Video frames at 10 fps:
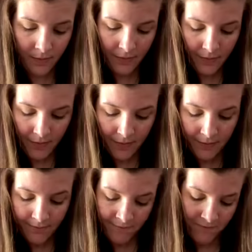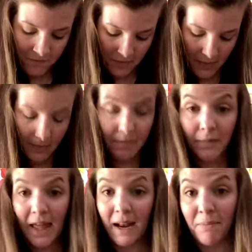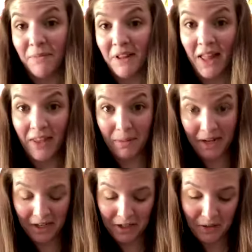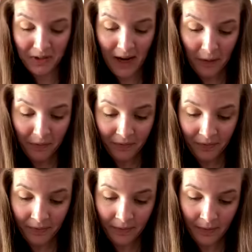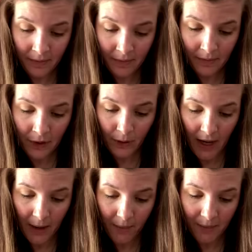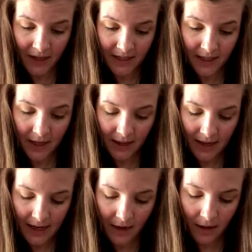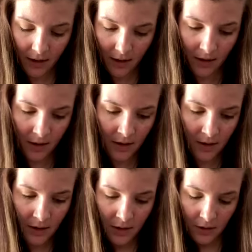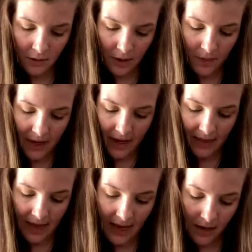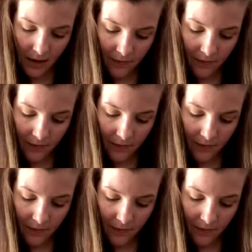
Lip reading: that I'm glad that I'm getting to use now. Okay, I'm going to tuck that ear right behind the head.